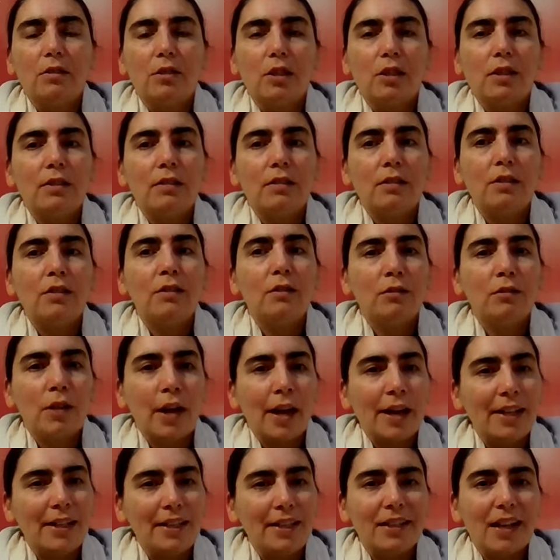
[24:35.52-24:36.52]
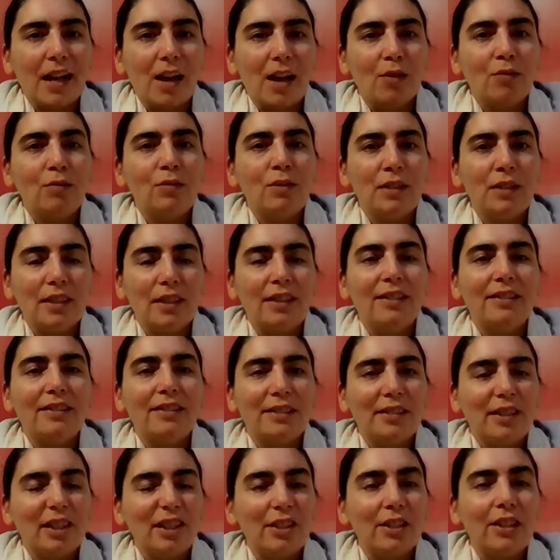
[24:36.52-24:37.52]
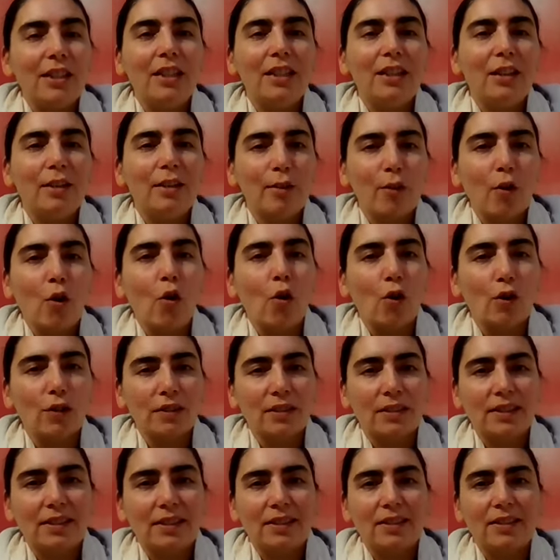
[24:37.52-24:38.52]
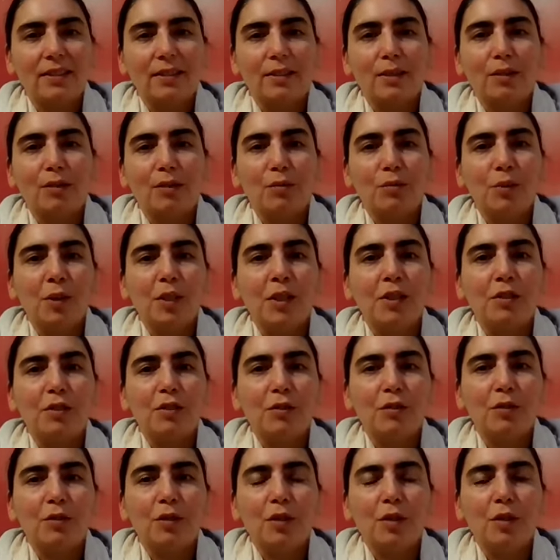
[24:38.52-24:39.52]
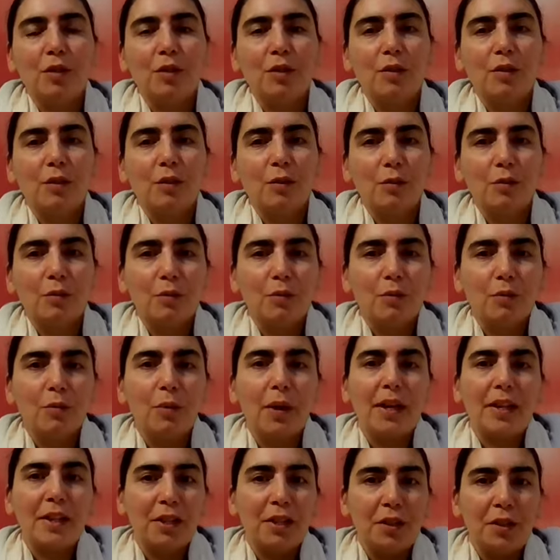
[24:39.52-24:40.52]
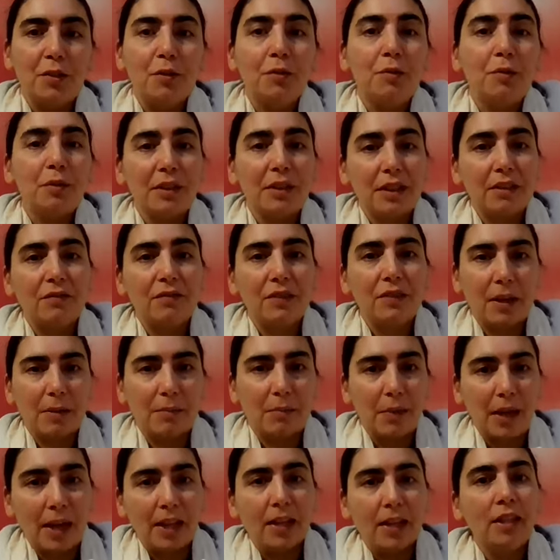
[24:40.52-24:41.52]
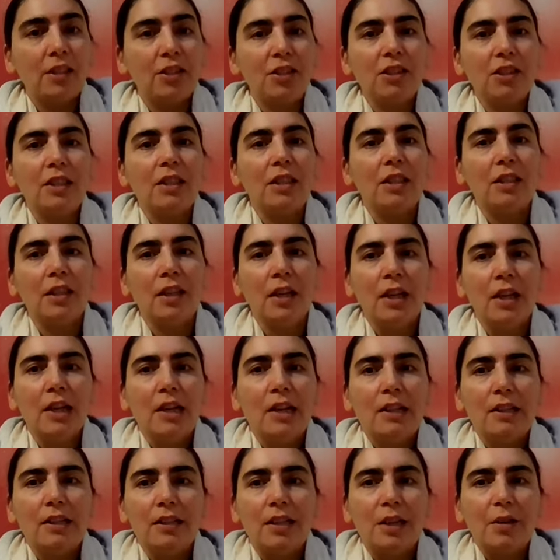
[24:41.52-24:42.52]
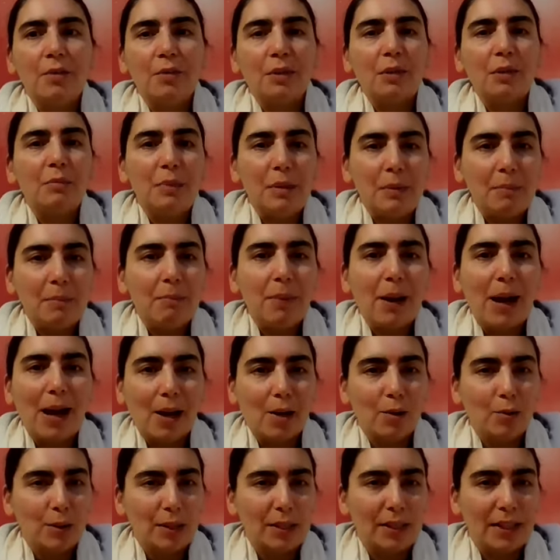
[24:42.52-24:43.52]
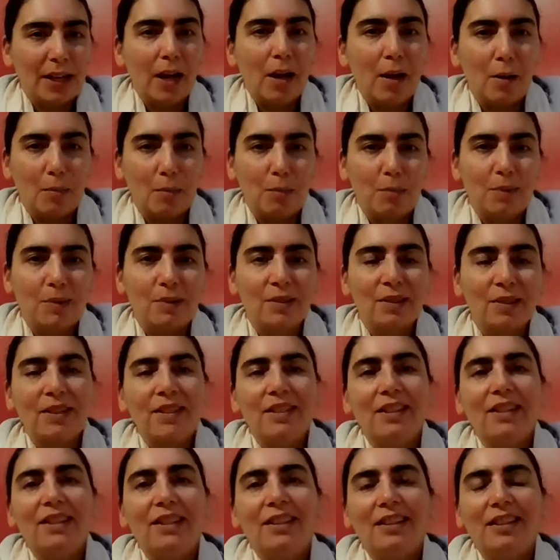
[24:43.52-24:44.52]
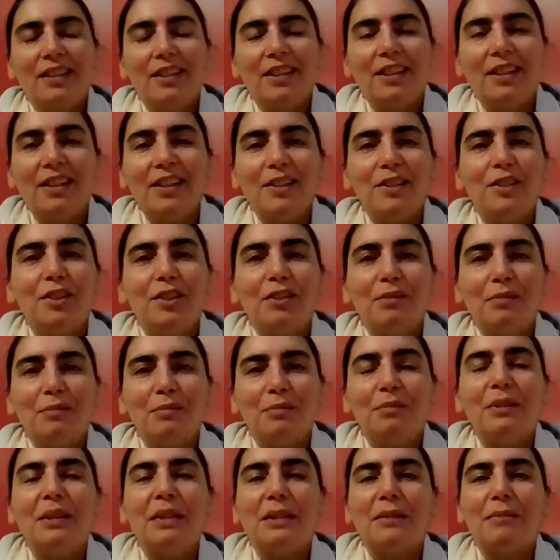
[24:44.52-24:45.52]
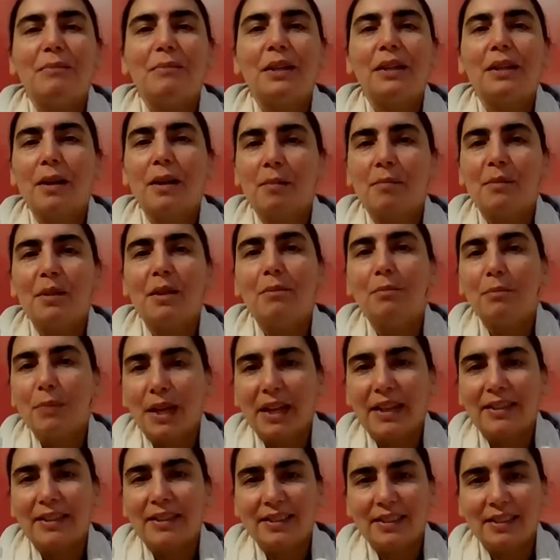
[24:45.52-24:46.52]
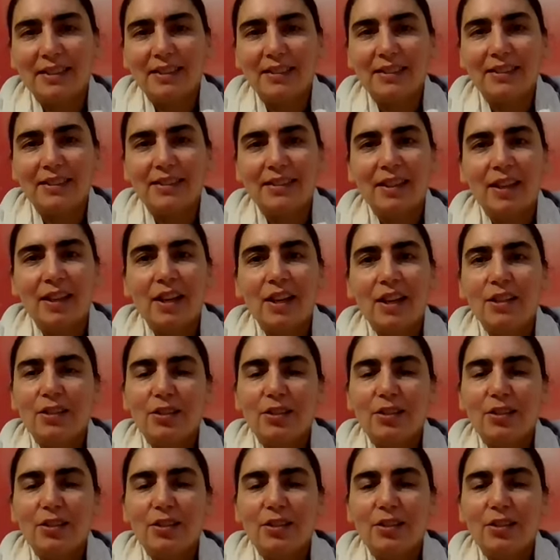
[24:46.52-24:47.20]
Just to write down these three thoughts, which when you give them energy, they will be powered up into becoming blessings.